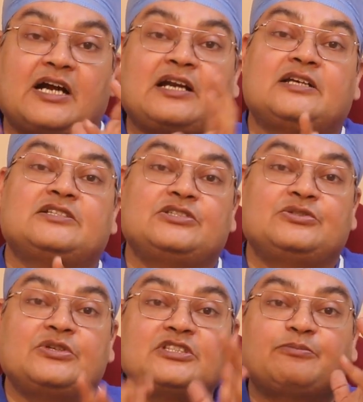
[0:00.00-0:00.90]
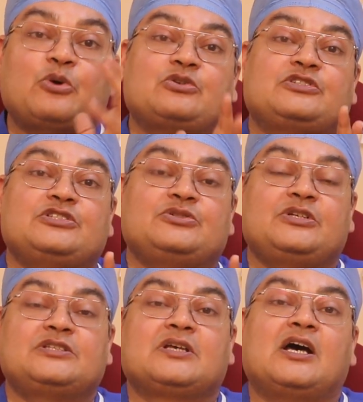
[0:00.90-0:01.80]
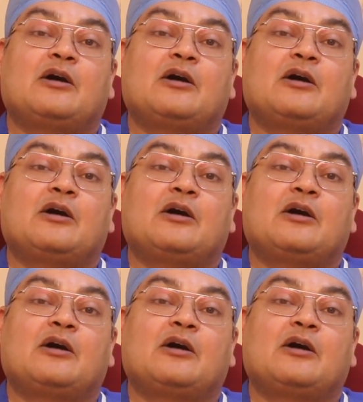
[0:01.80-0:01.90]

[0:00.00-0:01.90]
cartilage injuries, sports injuries,